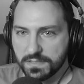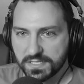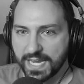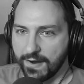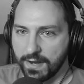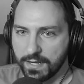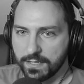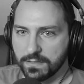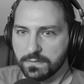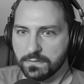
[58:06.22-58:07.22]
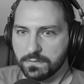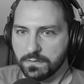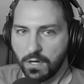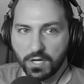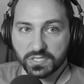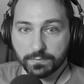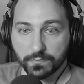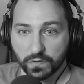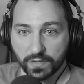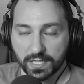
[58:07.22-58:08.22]
scary, awesome
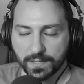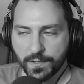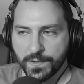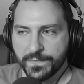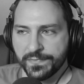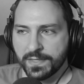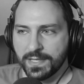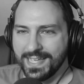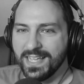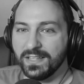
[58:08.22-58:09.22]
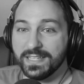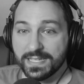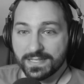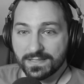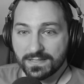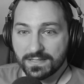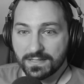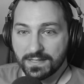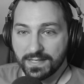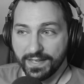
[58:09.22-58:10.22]
movie, mm. Aliens
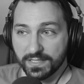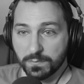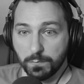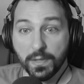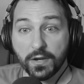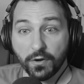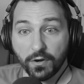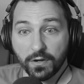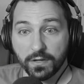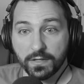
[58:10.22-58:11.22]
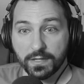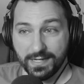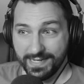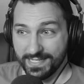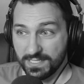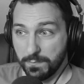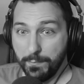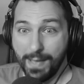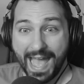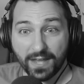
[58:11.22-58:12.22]
is bigger, it's
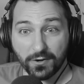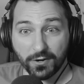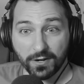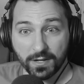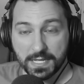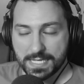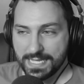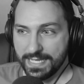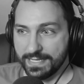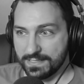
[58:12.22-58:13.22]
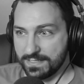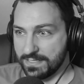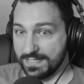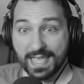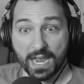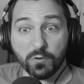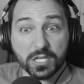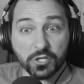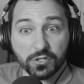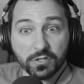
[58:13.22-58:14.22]
badder, it's
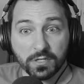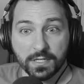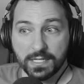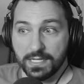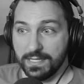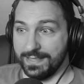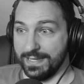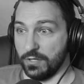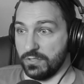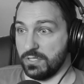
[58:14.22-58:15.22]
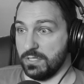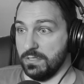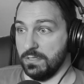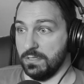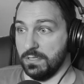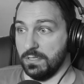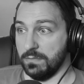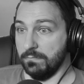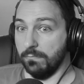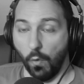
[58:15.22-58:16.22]
scarier. There's uh,
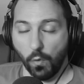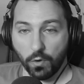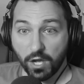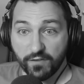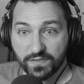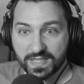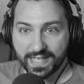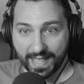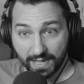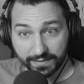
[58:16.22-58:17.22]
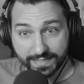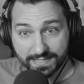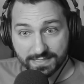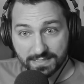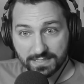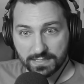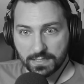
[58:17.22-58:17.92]
more of the aliens.